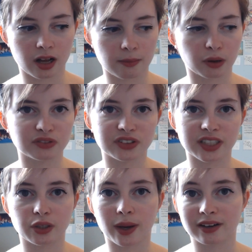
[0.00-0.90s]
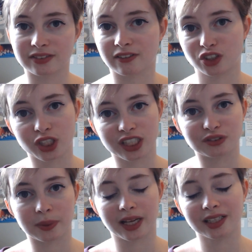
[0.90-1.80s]
Obviously, you have to have a
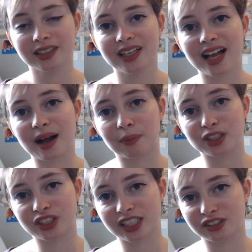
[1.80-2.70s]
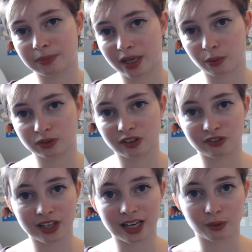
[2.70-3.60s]
Shakespeare, and my Shakespeare was
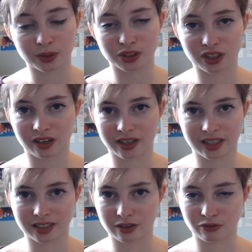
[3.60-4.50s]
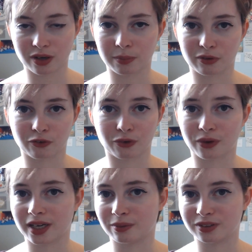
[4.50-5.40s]
Othello, which I had never read
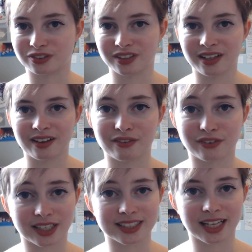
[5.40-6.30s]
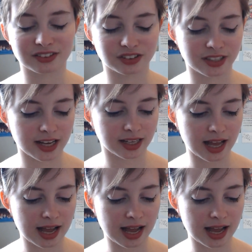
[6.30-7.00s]
before, and it was fantastic.